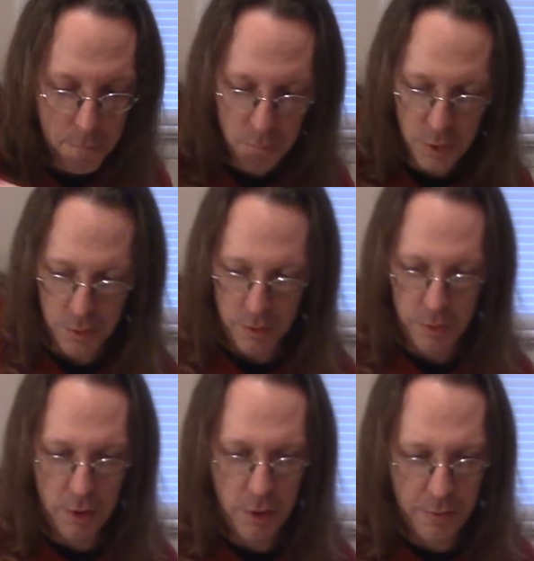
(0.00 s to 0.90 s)
So there's a
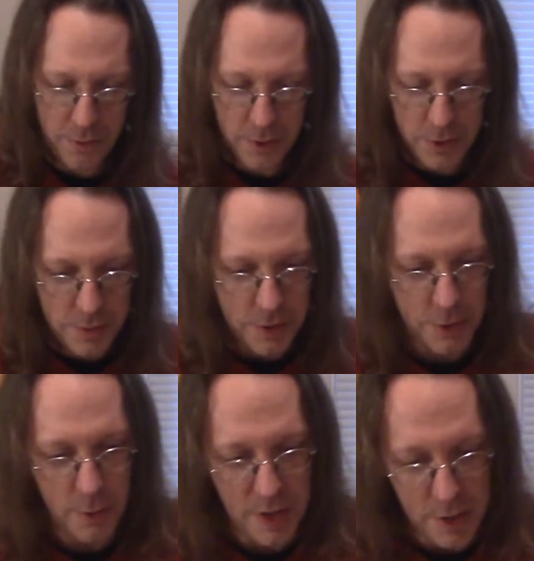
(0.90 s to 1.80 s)
run on first,
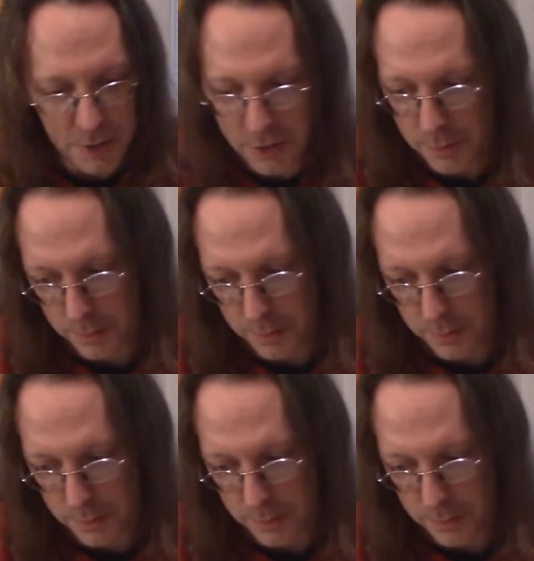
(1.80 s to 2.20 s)
two outs.